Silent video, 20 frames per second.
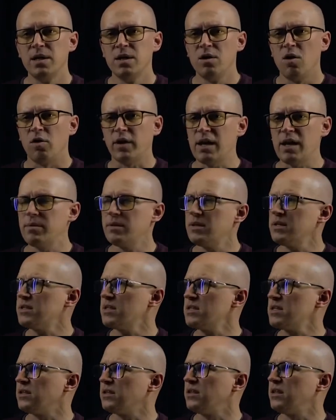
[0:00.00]
Okay, but this
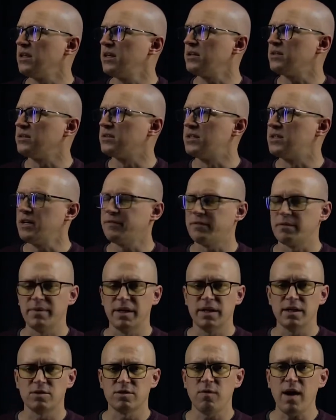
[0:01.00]
is a little different
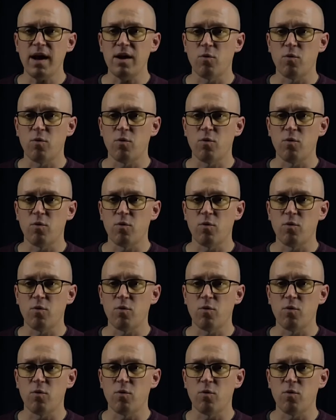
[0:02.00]
because right